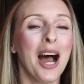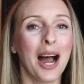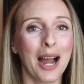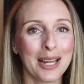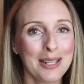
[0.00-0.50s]

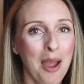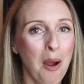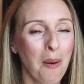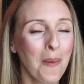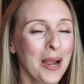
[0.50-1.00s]
I
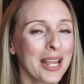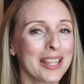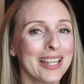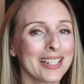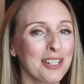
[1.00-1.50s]
know
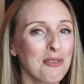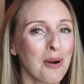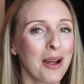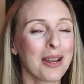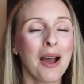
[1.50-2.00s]
that you
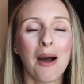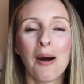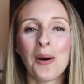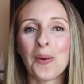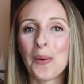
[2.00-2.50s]
want
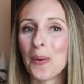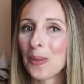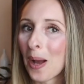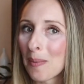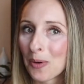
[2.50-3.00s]
a whole
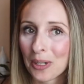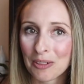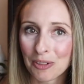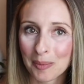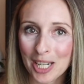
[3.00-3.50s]
lot more
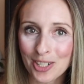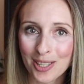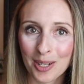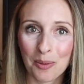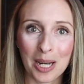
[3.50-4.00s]

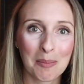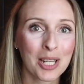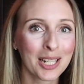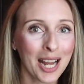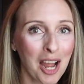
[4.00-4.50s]
information than what I'm
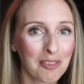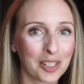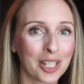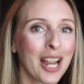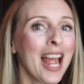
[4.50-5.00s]
going to
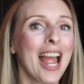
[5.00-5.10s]
cover,